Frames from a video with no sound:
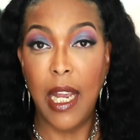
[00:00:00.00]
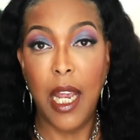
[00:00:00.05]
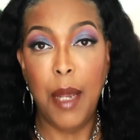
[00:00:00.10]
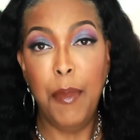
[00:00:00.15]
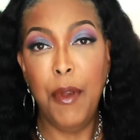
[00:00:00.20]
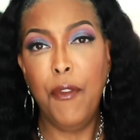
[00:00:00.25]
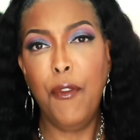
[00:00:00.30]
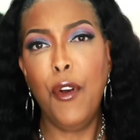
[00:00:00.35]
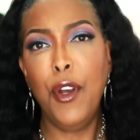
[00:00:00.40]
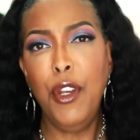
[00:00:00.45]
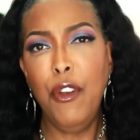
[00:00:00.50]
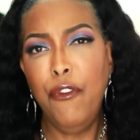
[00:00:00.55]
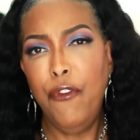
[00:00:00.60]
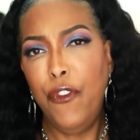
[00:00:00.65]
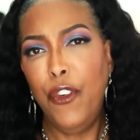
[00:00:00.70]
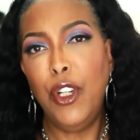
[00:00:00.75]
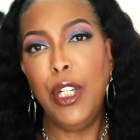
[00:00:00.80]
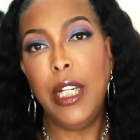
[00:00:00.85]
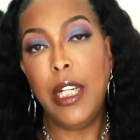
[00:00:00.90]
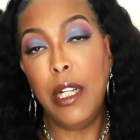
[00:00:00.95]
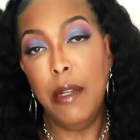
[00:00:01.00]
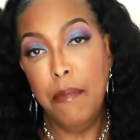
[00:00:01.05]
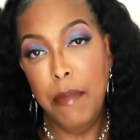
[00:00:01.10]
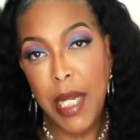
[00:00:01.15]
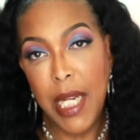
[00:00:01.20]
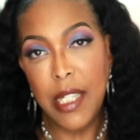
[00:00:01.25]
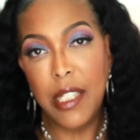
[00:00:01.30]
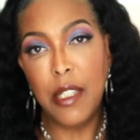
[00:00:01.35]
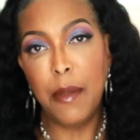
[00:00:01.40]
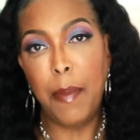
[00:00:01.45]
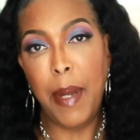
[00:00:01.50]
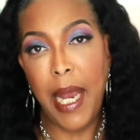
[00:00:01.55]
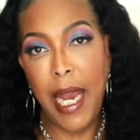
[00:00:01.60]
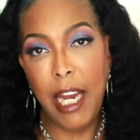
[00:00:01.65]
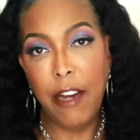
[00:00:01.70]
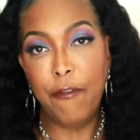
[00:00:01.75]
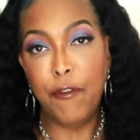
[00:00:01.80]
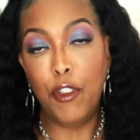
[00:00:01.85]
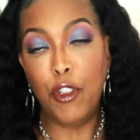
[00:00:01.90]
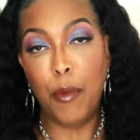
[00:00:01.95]
before you fully commit to
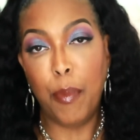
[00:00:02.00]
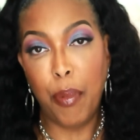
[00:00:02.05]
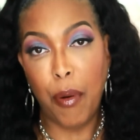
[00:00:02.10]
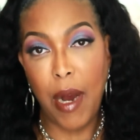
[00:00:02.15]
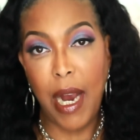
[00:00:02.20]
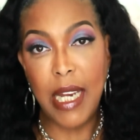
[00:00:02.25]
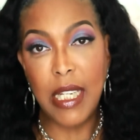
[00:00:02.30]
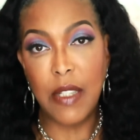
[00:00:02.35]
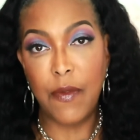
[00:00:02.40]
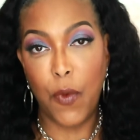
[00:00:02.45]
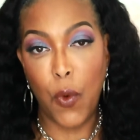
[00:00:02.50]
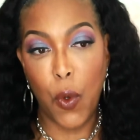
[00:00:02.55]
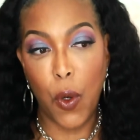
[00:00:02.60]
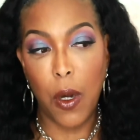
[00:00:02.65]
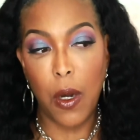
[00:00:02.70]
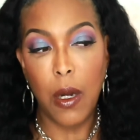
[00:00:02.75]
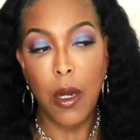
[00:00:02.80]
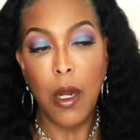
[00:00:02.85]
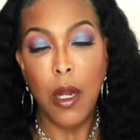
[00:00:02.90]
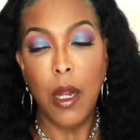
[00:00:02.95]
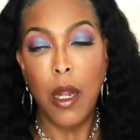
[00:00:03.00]
paying full price for